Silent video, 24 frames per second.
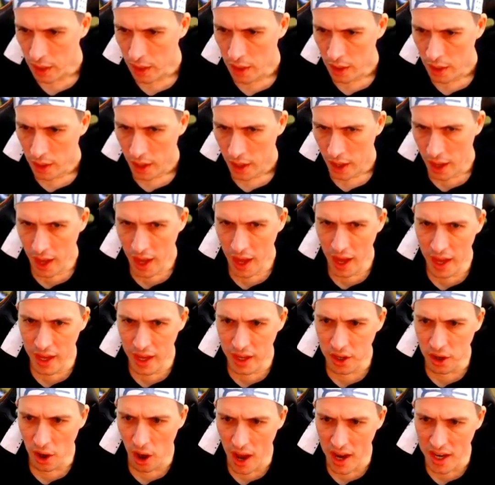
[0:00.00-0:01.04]
Hey,
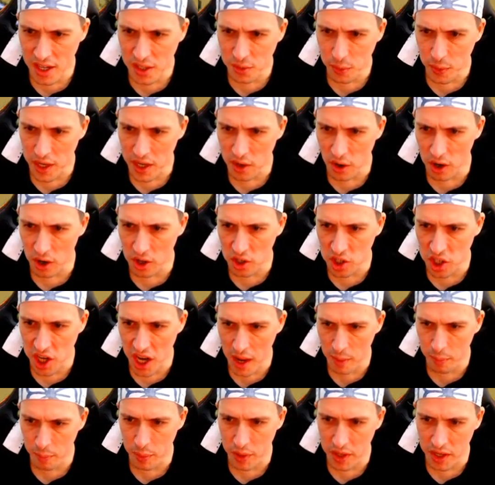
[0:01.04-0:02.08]
guys, we got
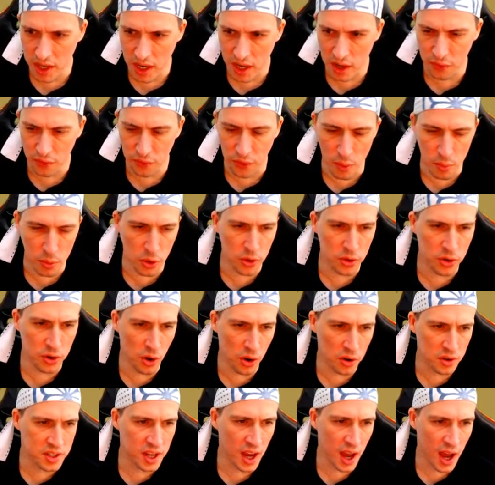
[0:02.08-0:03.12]
Champ in here from
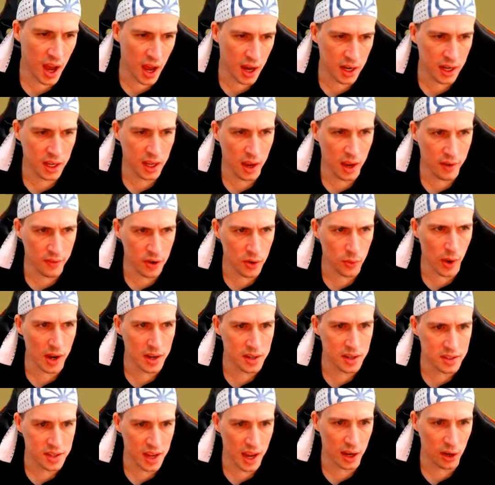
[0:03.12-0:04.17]
Udon Thani.
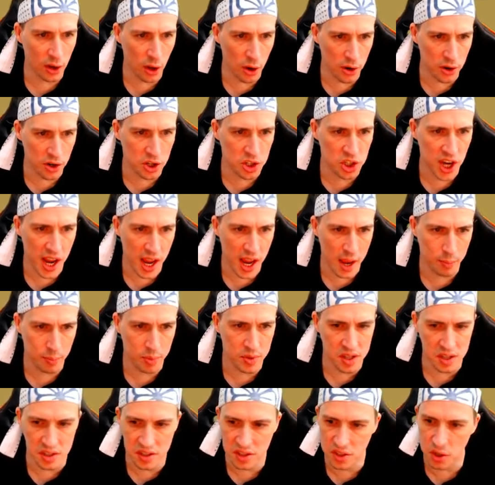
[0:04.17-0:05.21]
Everyone say hello to Champ.
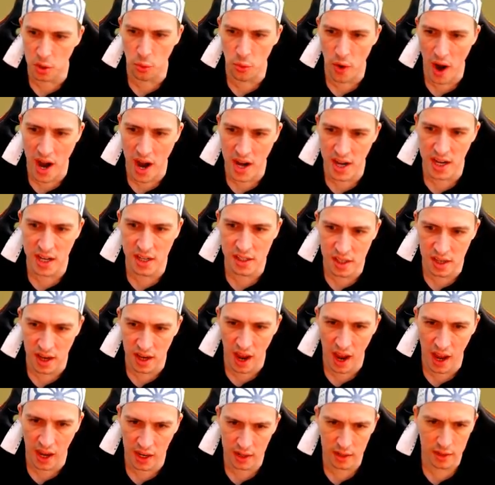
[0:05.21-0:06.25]
Is it still raining
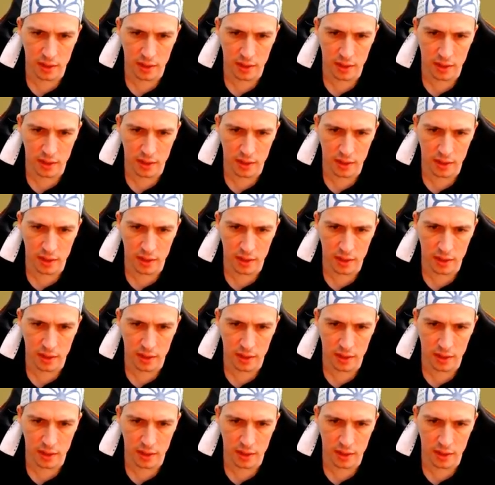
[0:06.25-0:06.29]
today?